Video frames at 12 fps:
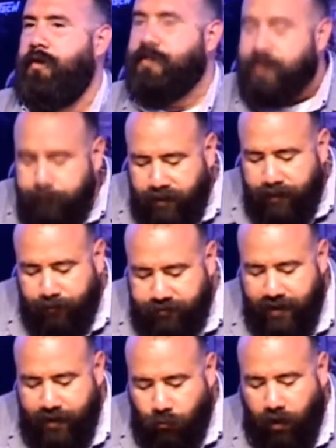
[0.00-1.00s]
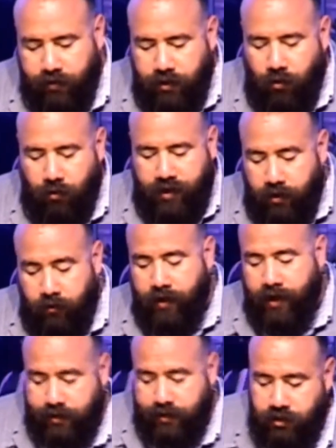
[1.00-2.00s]
Some people think, well, you know, here it
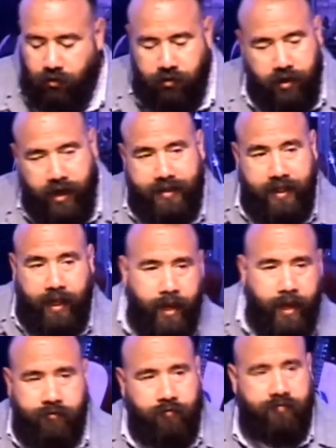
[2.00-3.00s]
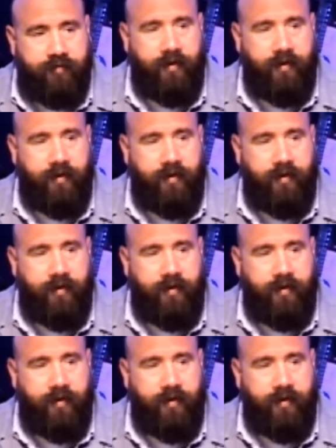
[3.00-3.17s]
is. You know, you got the angels